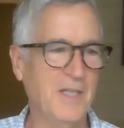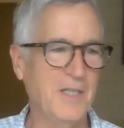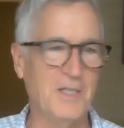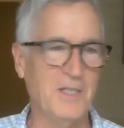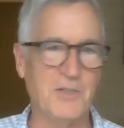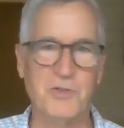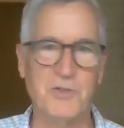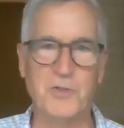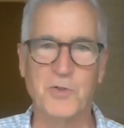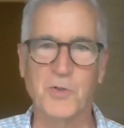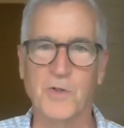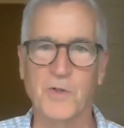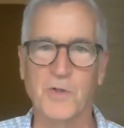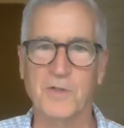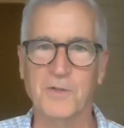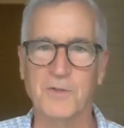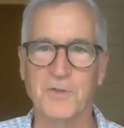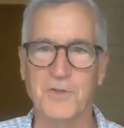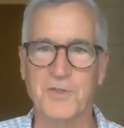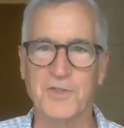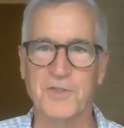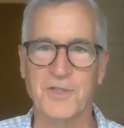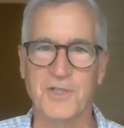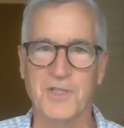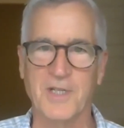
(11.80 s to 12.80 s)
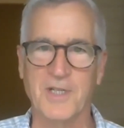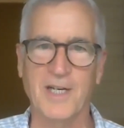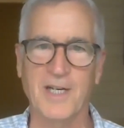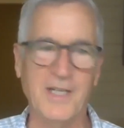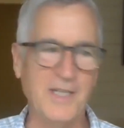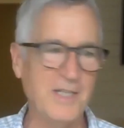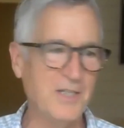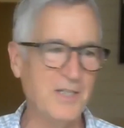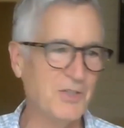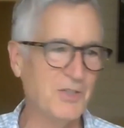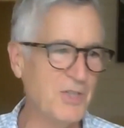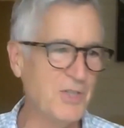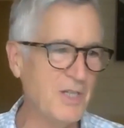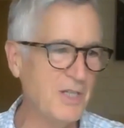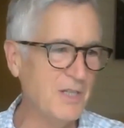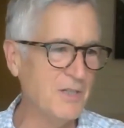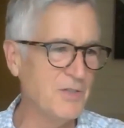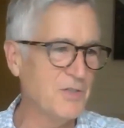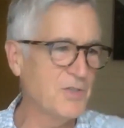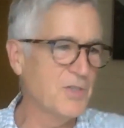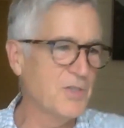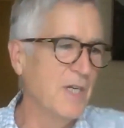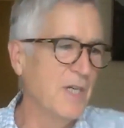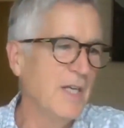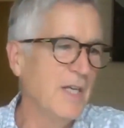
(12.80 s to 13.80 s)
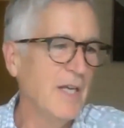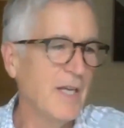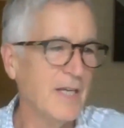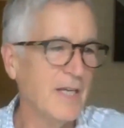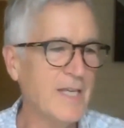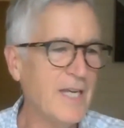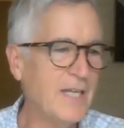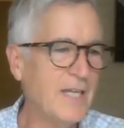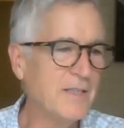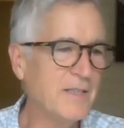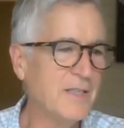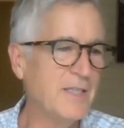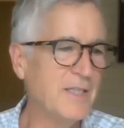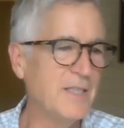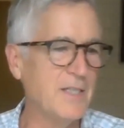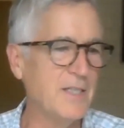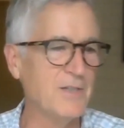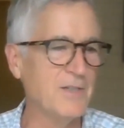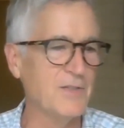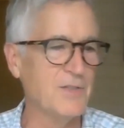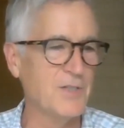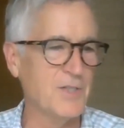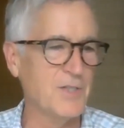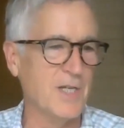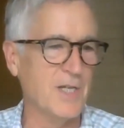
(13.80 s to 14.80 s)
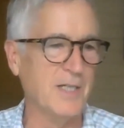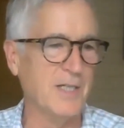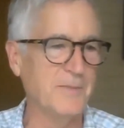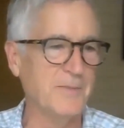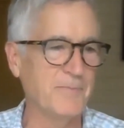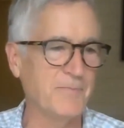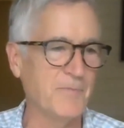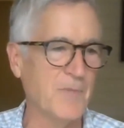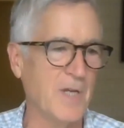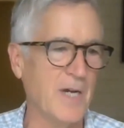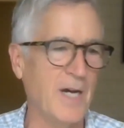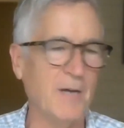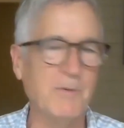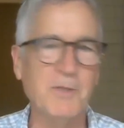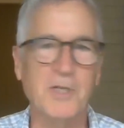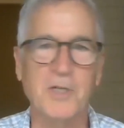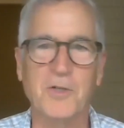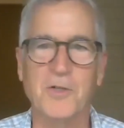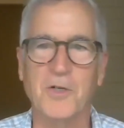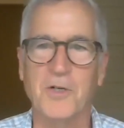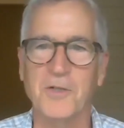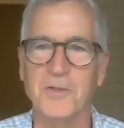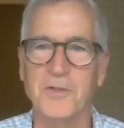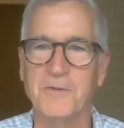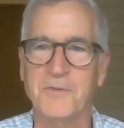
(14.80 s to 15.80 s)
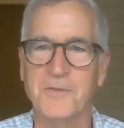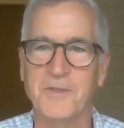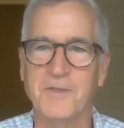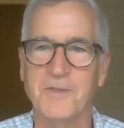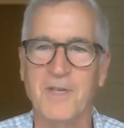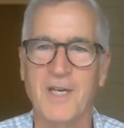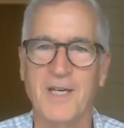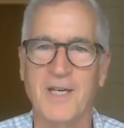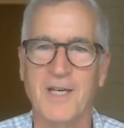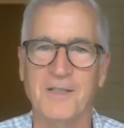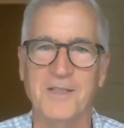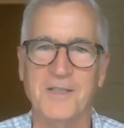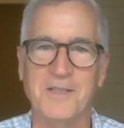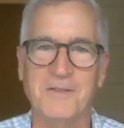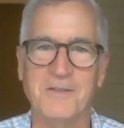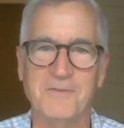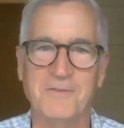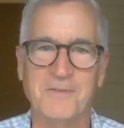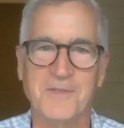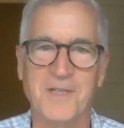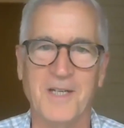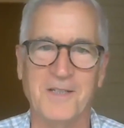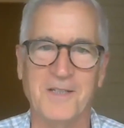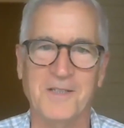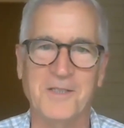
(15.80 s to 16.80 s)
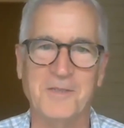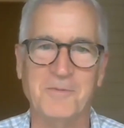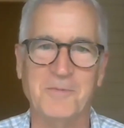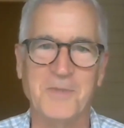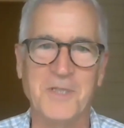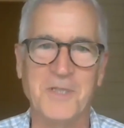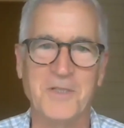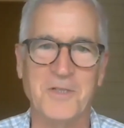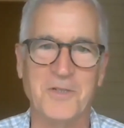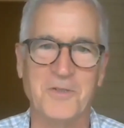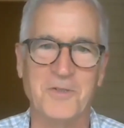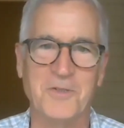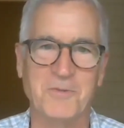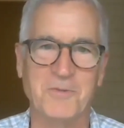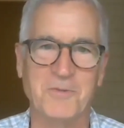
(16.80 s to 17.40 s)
Historical Society. Caitlin is, I'm going to call you Caitlin, because